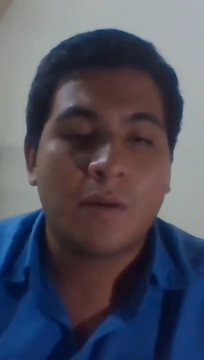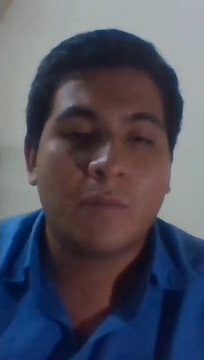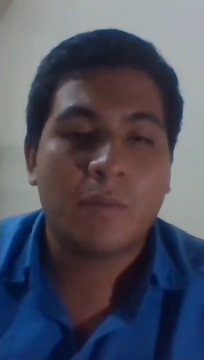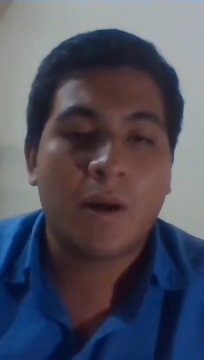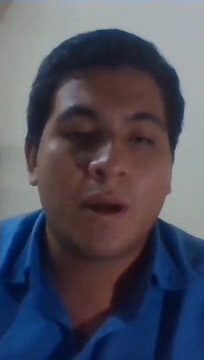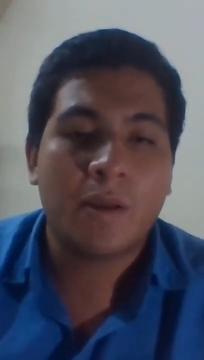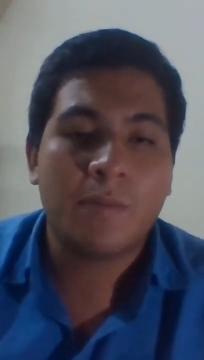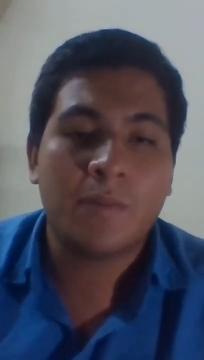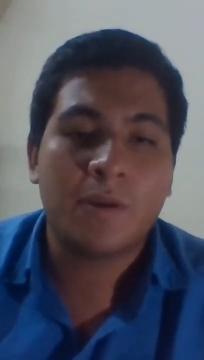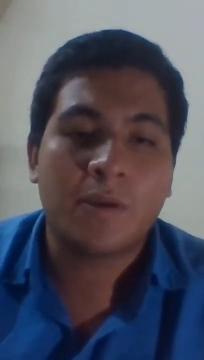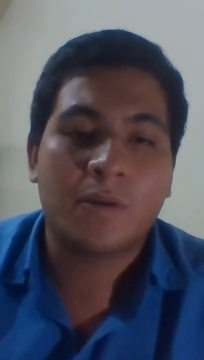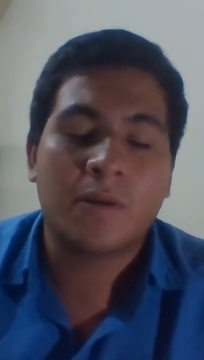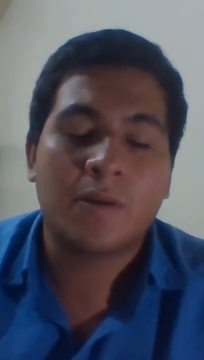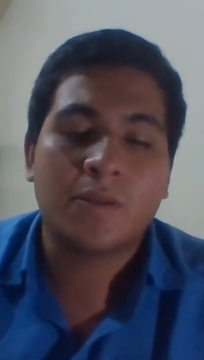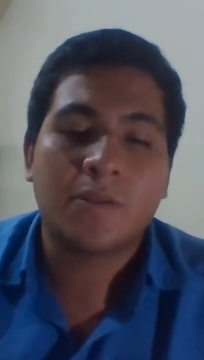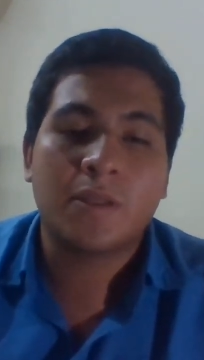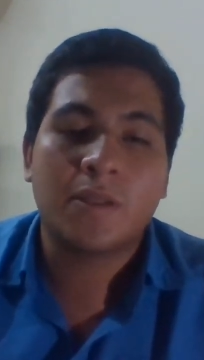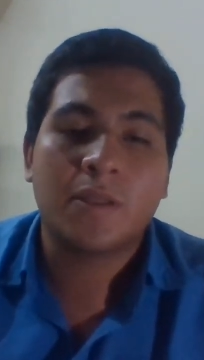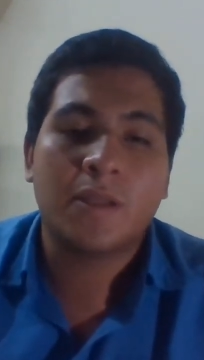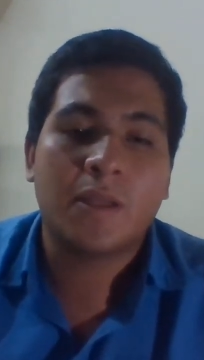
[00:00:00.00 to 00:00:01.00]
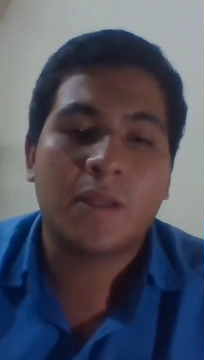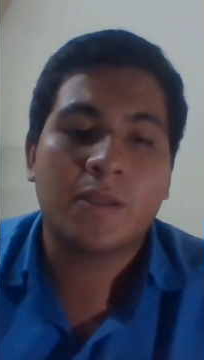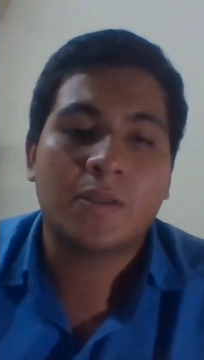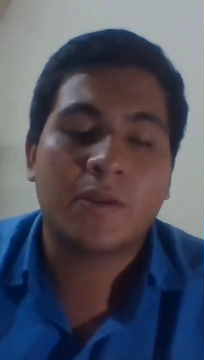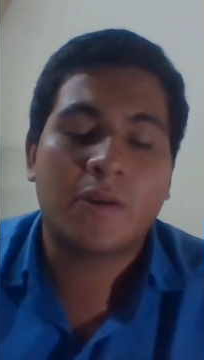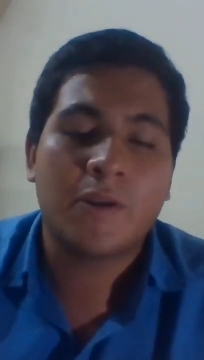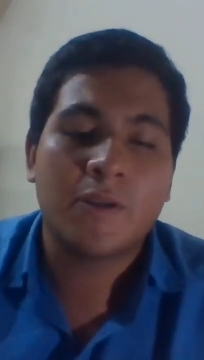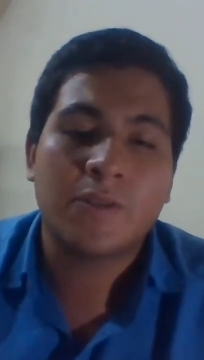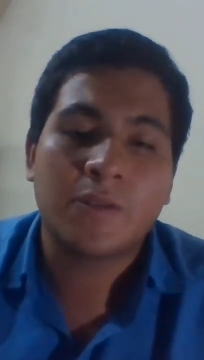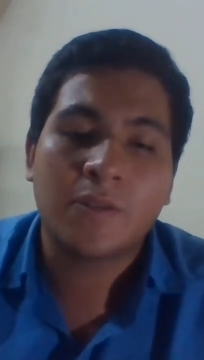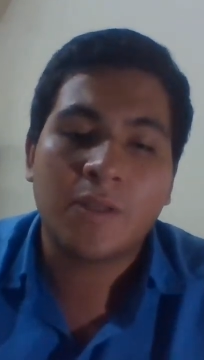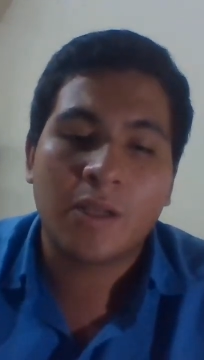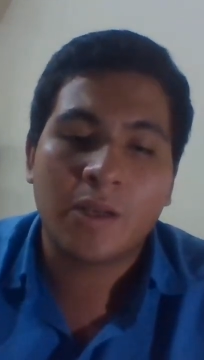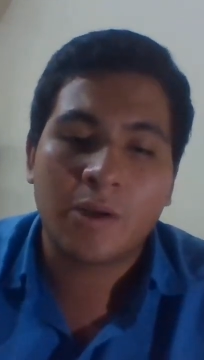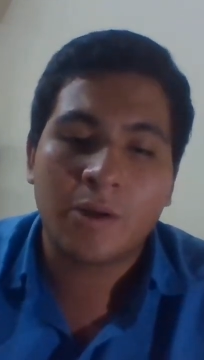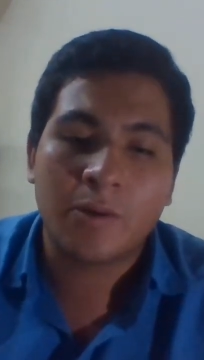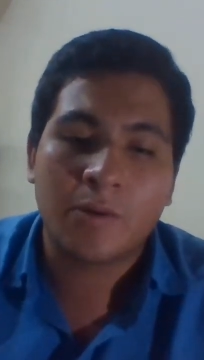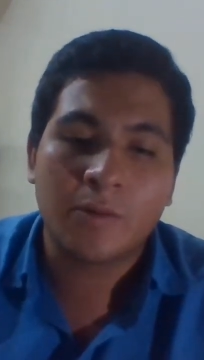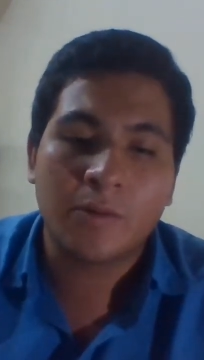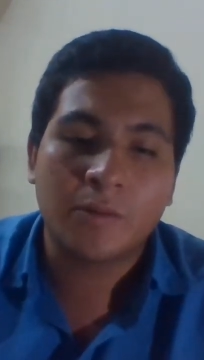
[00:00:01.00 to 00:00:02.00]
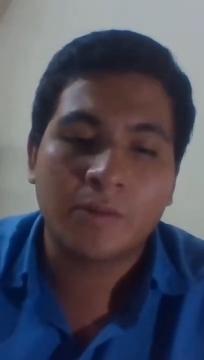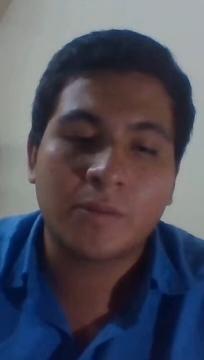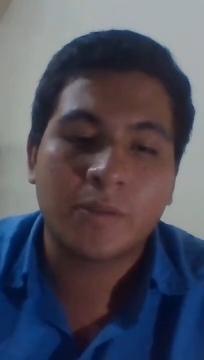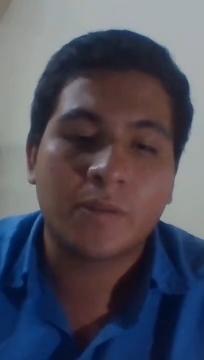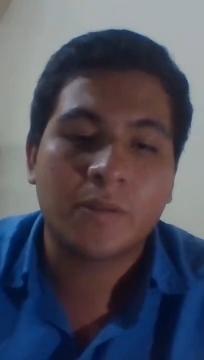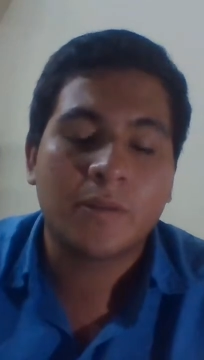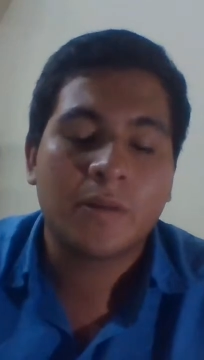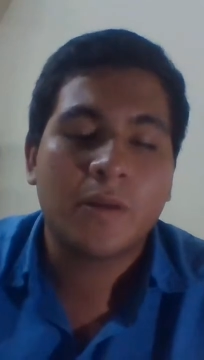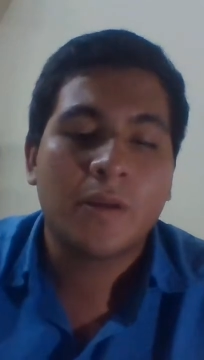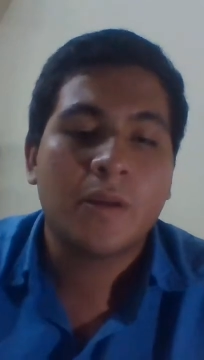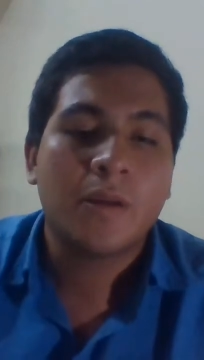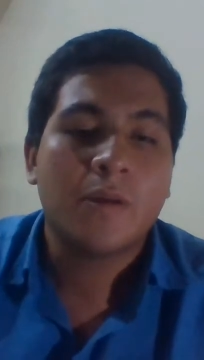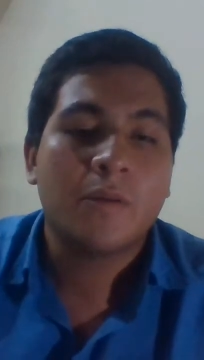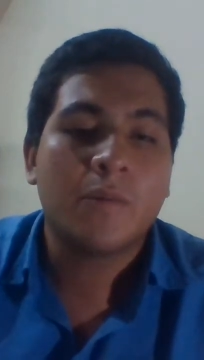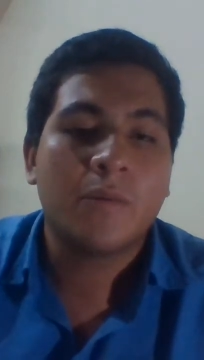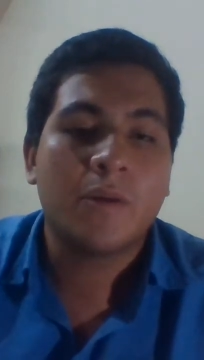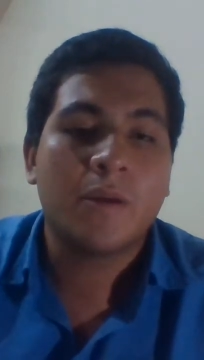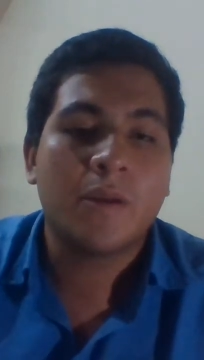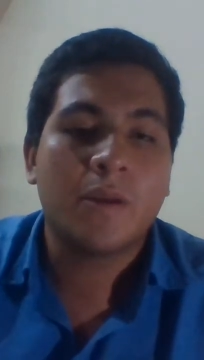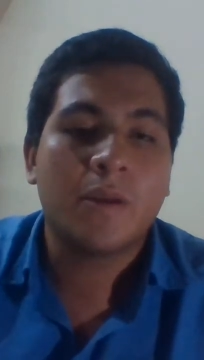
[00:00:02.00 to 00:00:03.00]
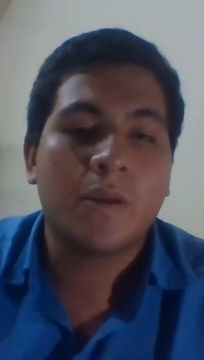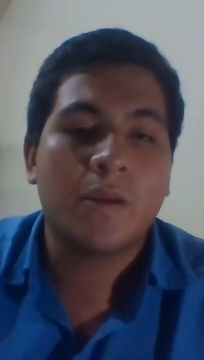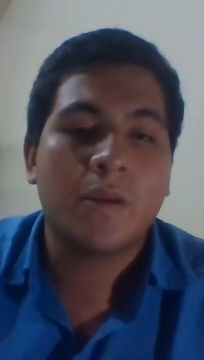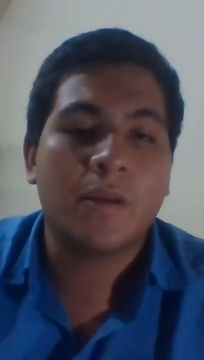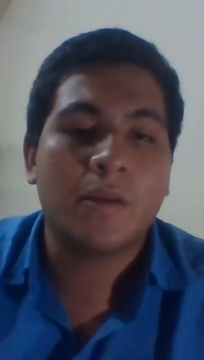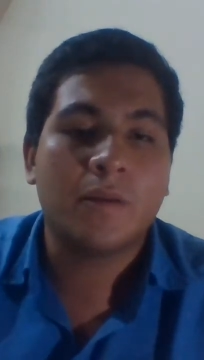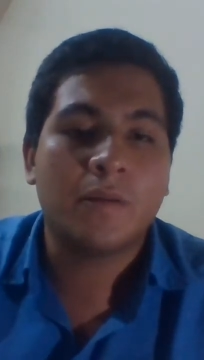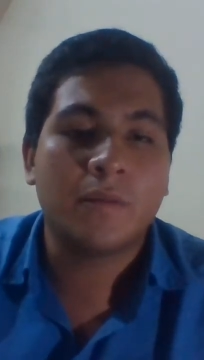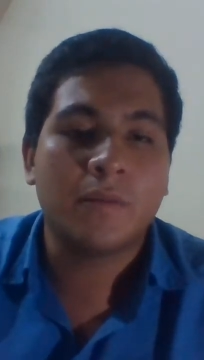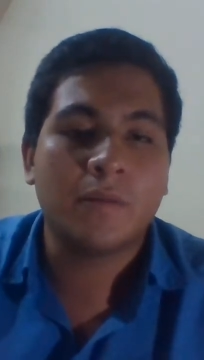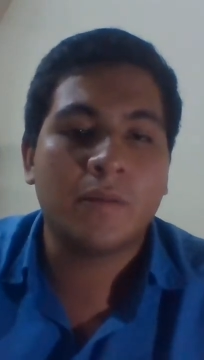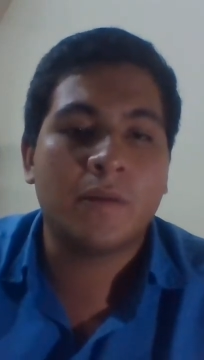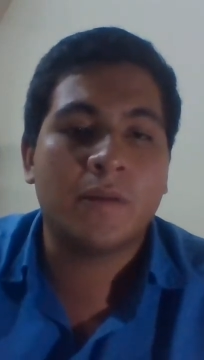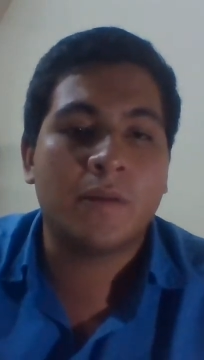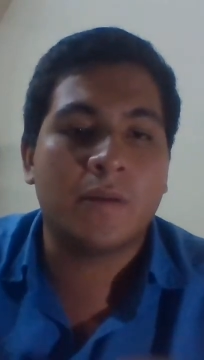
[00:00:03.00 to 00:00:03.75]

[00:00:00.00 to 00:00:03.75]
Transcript: Why? Because in the traditional agriculture, we